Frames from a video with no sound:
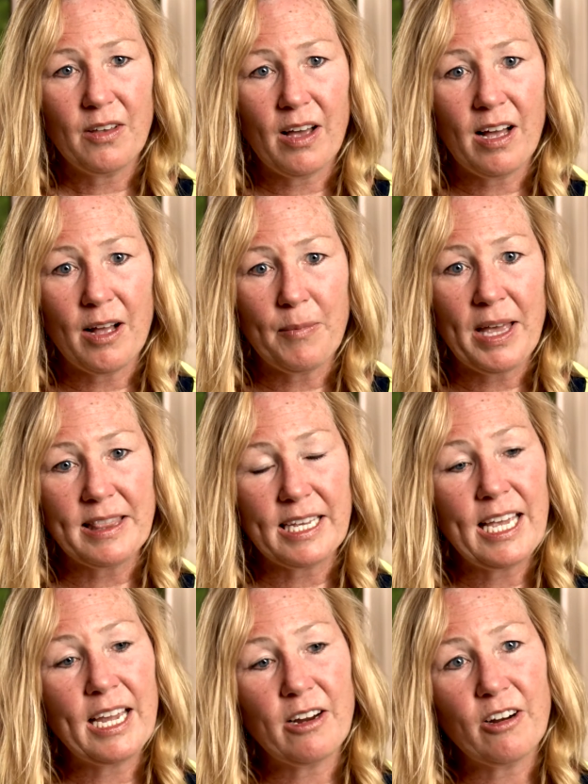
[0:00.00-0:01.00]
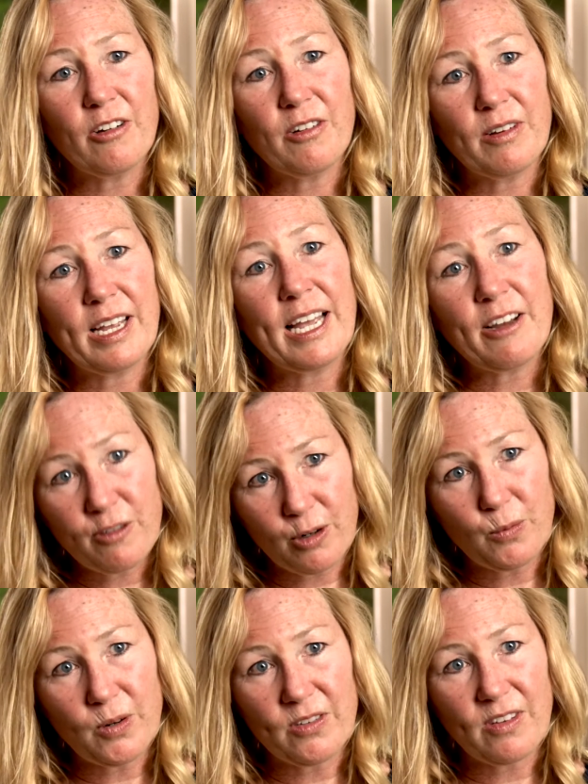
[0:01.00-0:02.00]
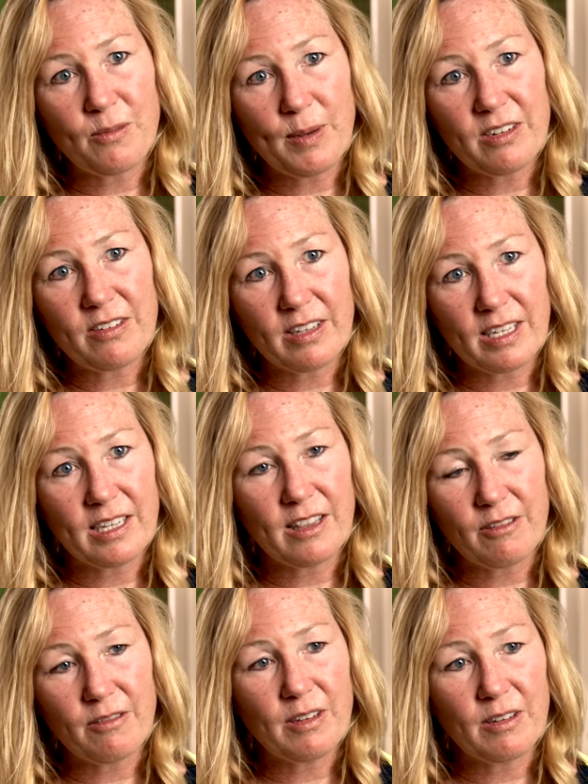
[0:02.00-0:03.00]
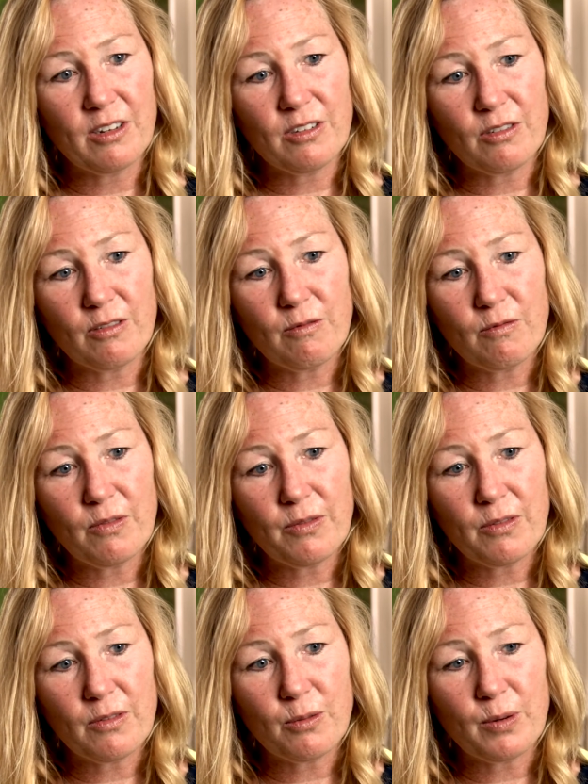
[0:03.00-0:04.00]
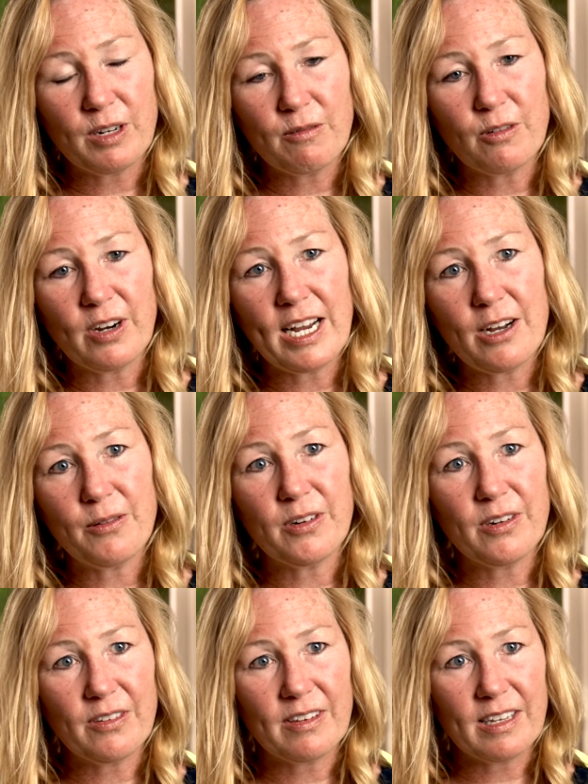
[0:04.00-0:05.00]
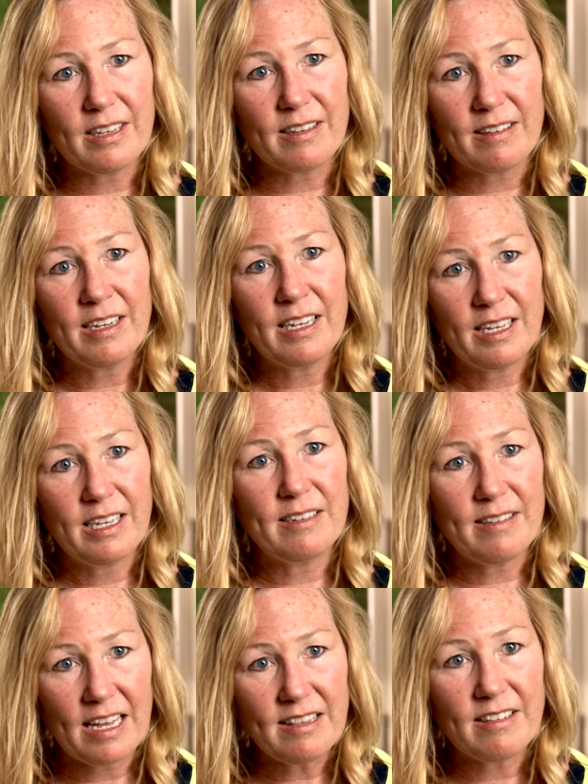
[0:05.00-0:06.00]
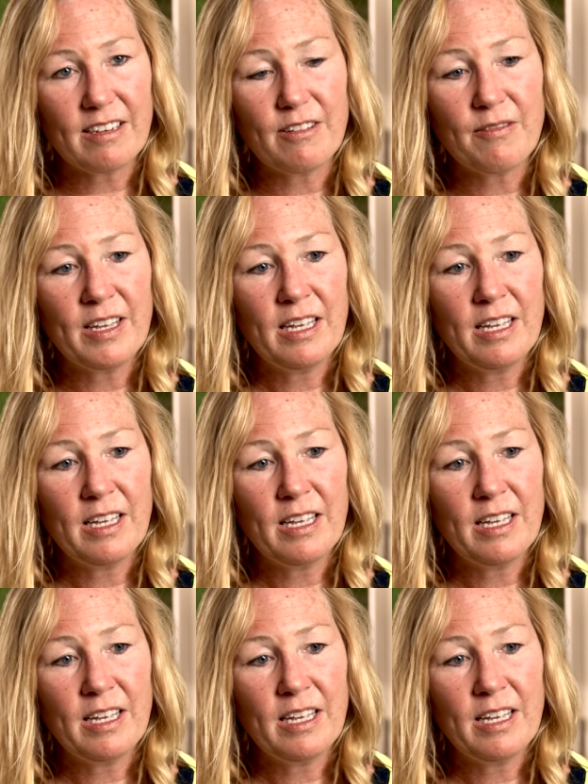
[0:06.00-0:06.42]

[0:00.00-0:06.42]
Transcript: And the care afterwards, especially in the initial 24 hours, is intensive.